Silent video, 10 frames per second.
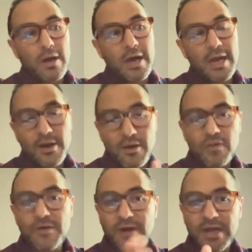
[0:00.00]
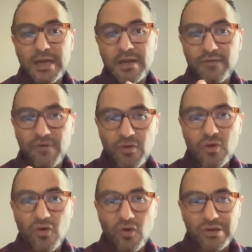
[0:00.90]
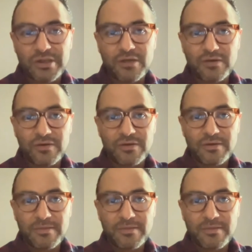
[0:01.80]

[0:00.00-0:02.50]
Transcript: another kind of glucocorticoid